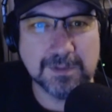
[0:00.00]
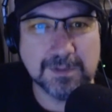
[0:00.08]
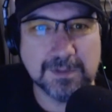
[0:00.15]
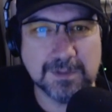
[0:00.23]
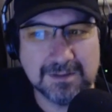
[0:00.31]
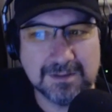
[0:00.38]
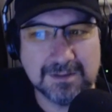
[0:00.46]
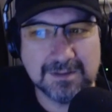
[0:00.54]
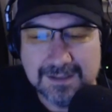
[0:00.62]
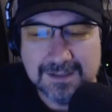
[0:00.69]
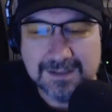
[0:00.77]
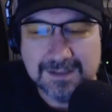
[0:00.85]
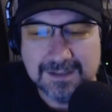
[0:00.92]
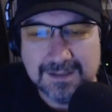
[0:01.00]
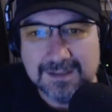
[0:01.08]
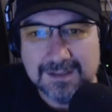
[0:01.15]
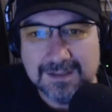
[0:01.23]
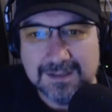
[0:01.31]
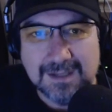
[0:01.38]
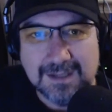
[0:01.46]
So
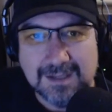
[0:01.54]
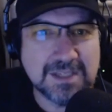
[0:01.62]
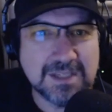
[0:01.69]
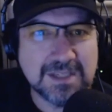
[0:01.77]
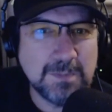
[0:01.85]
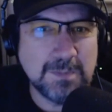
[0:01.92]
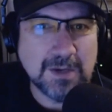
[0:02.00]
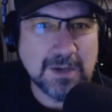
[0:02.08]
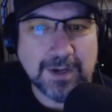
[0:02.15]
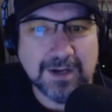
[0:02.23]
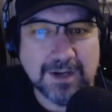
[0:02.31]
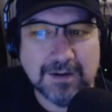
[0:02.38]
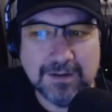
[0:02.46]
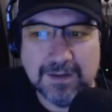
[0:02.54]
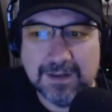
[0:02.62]
anyway, just be aware.